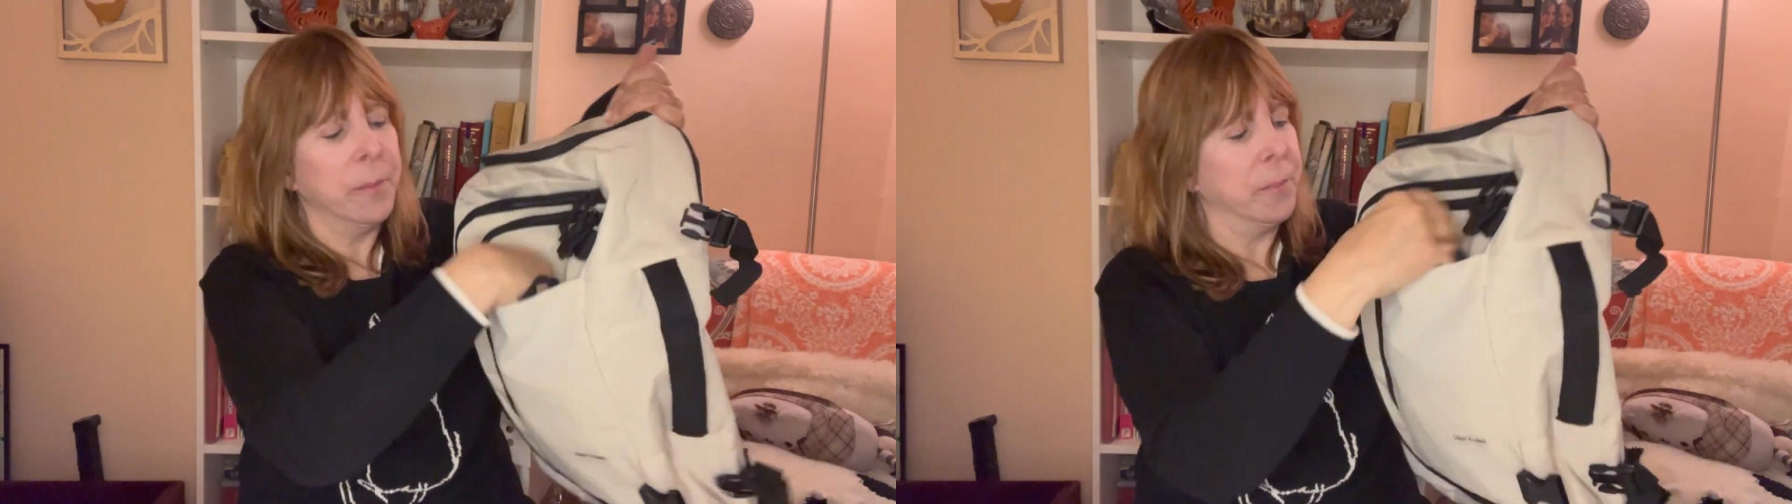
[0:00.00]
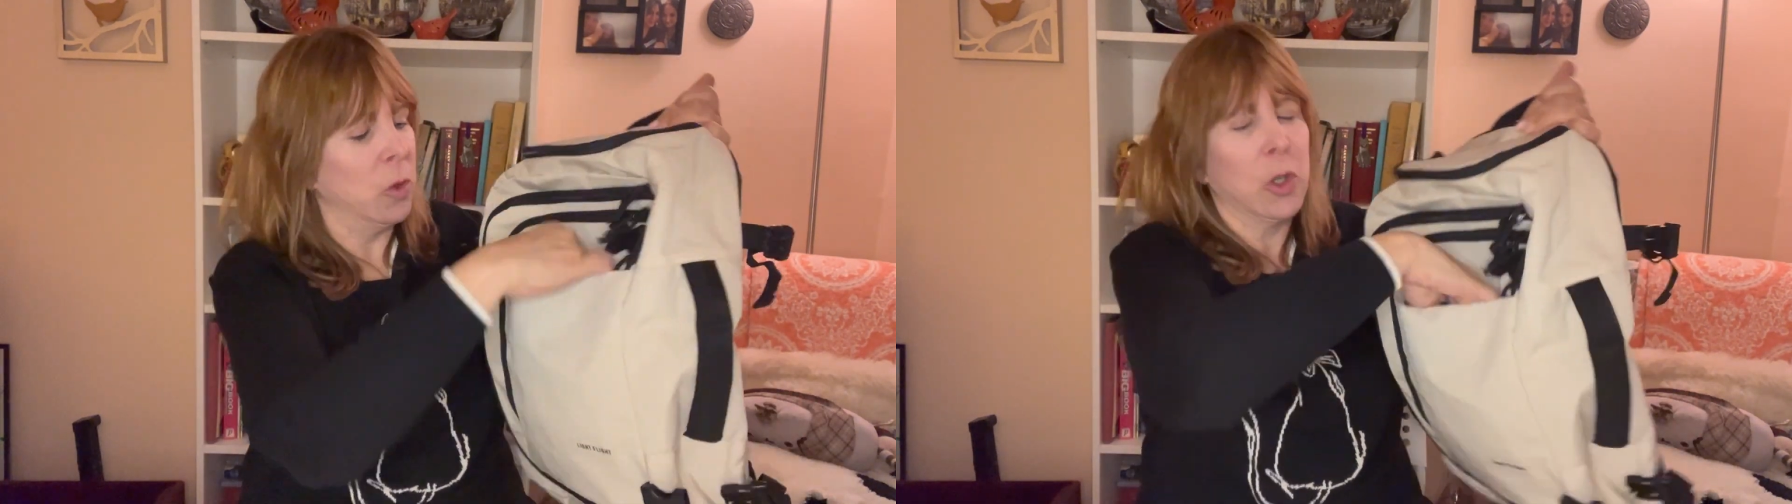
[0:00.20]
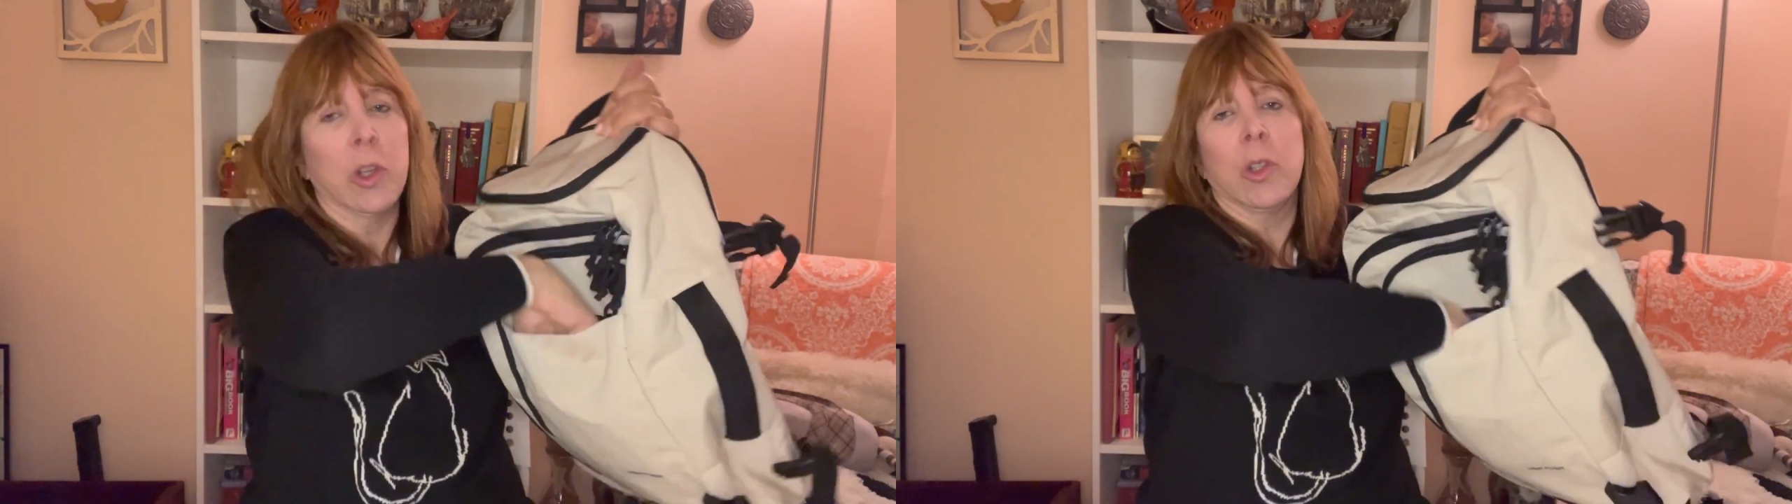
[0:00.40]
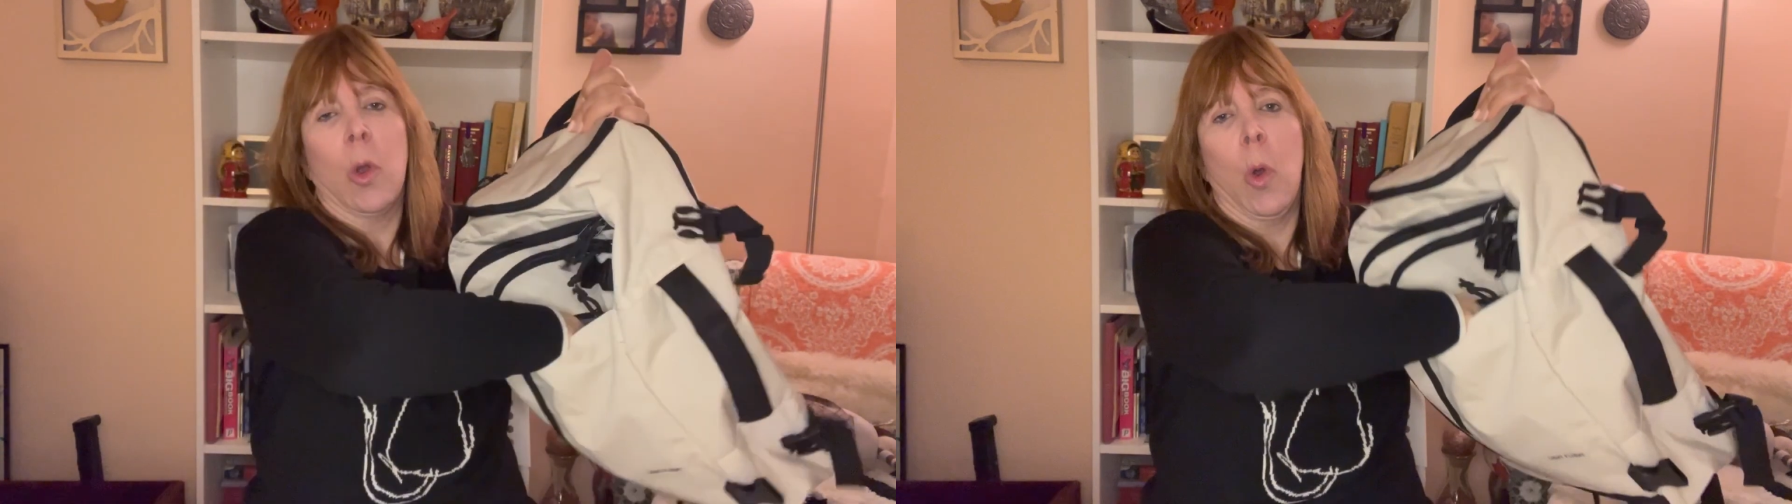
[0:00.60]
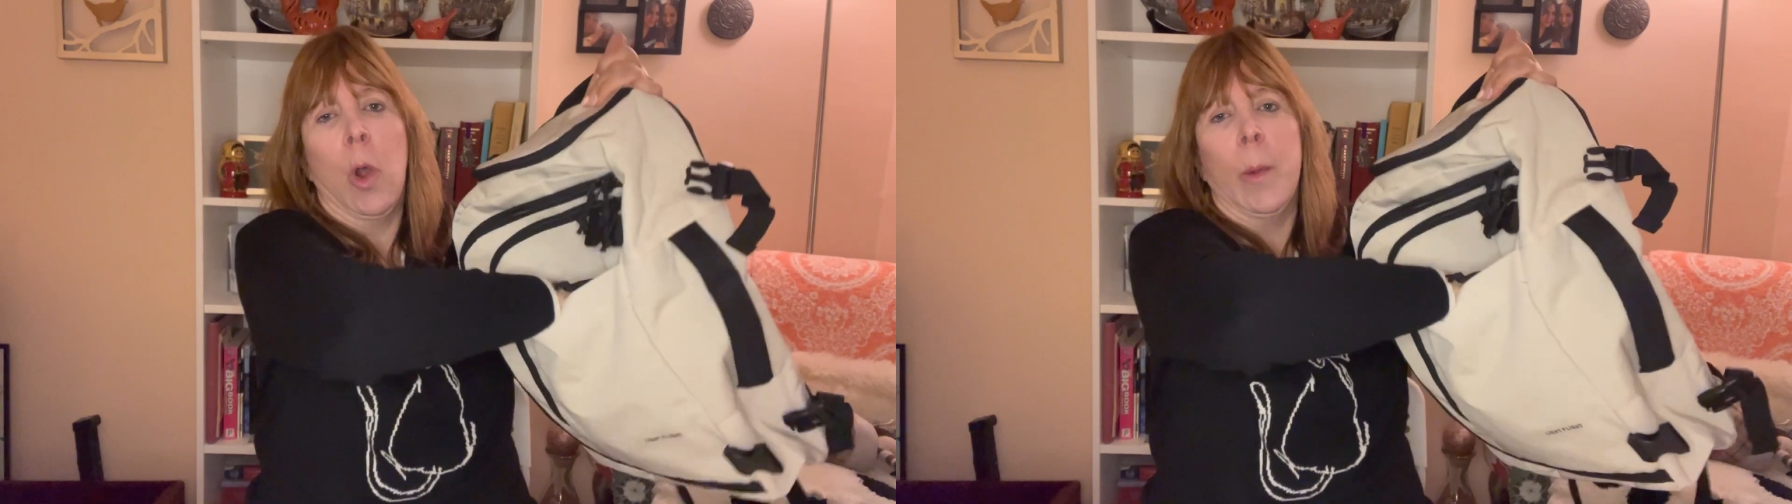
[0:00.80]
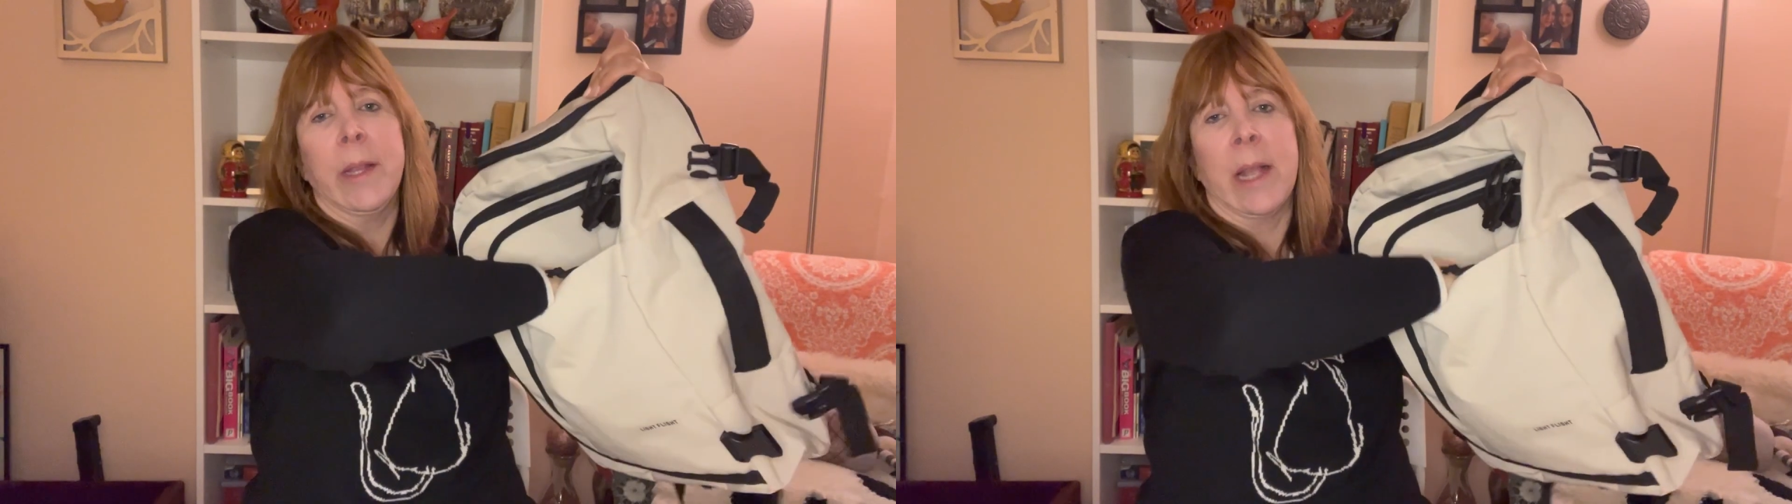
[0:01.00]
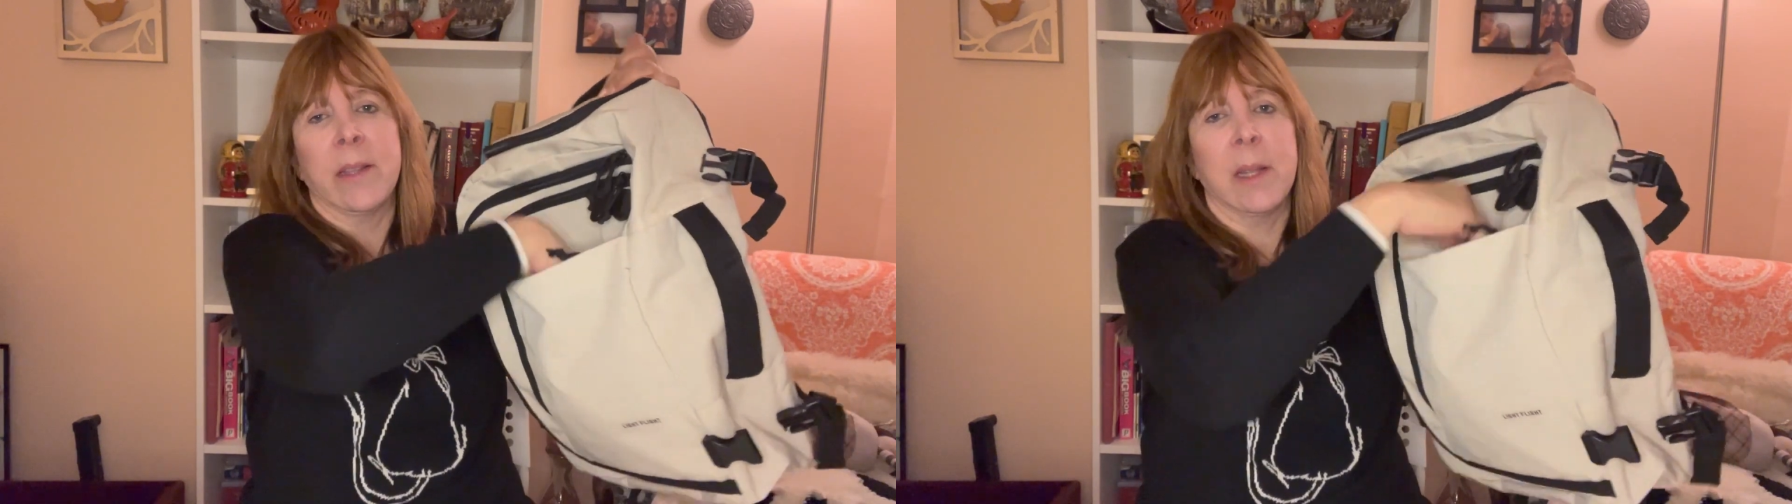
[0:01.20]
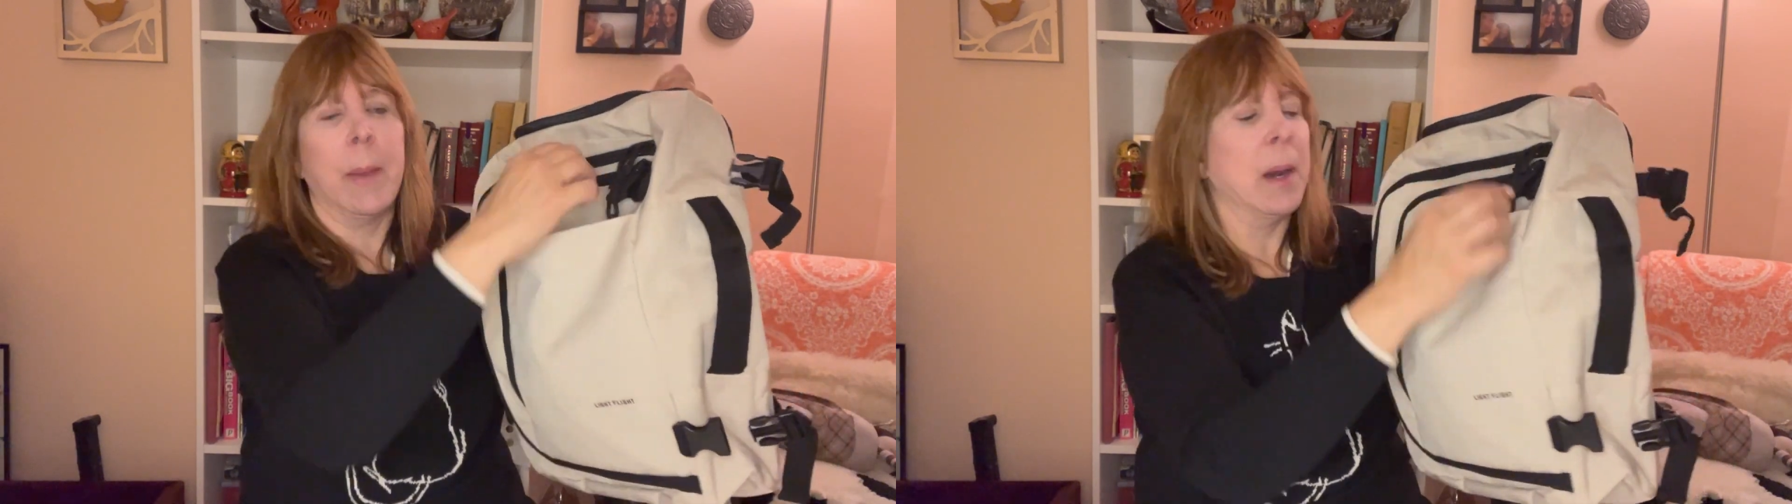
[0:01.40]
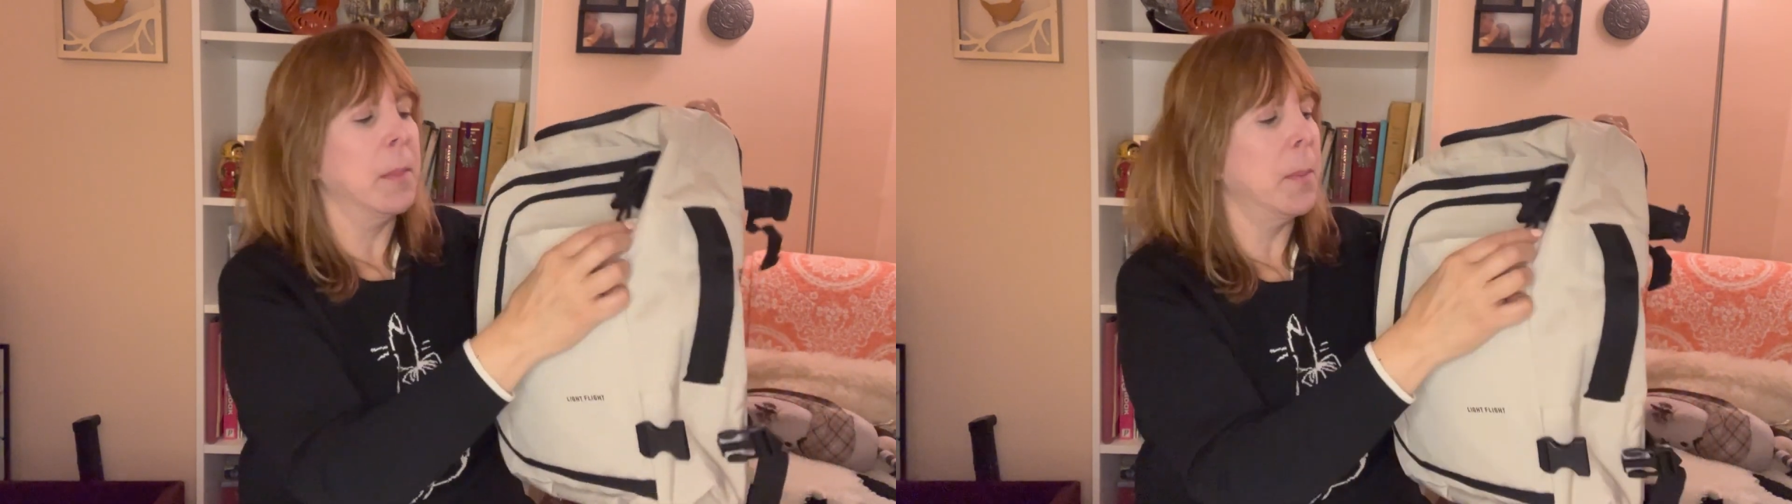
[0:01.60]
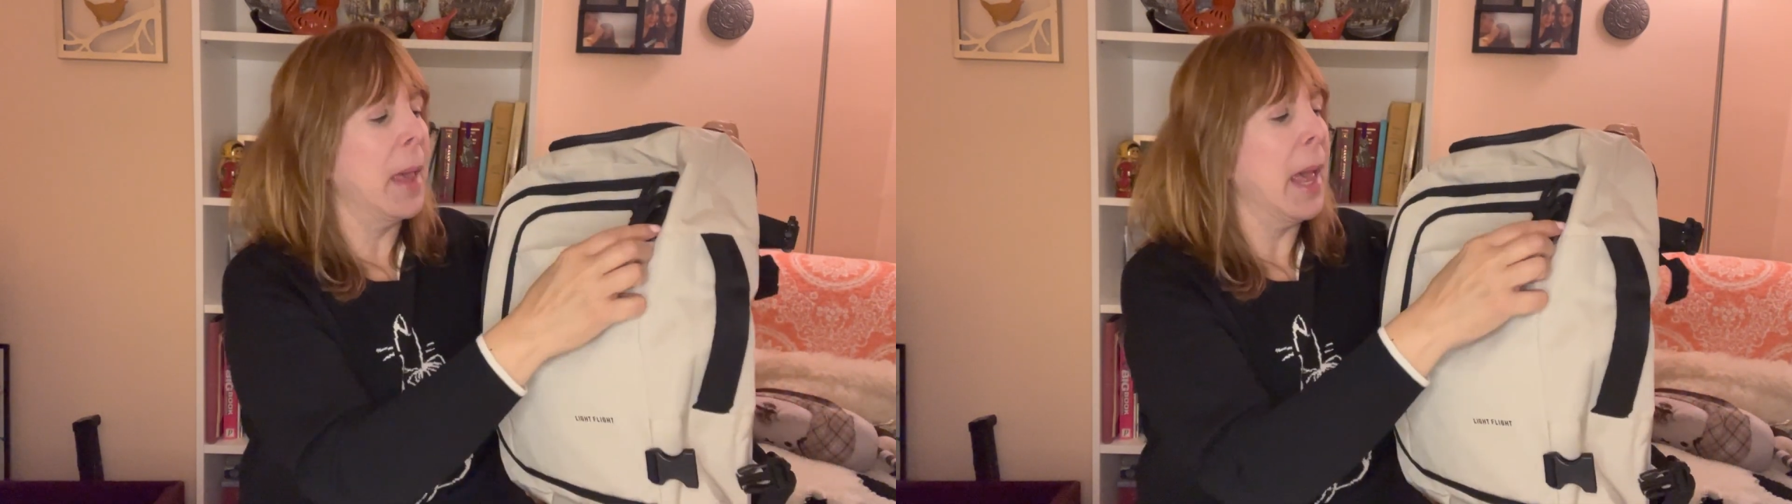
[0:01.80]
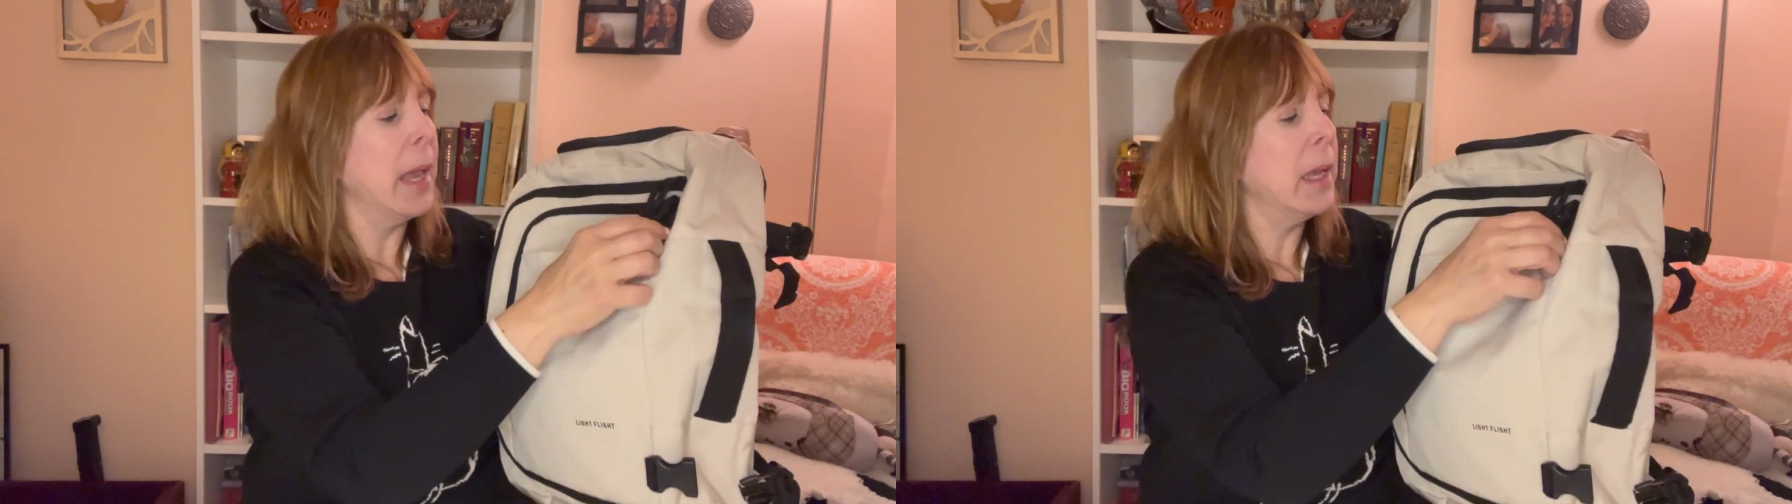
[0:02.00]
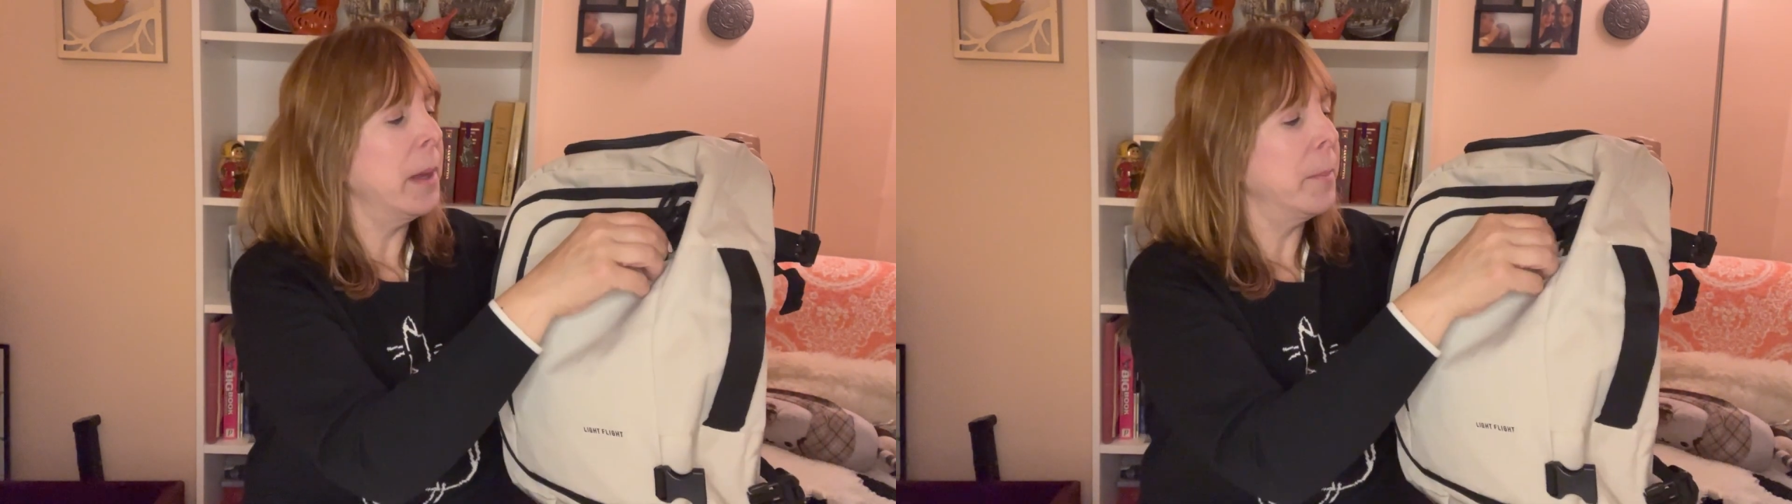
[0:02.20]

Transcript: which goes all the way down to the bottom of the bag,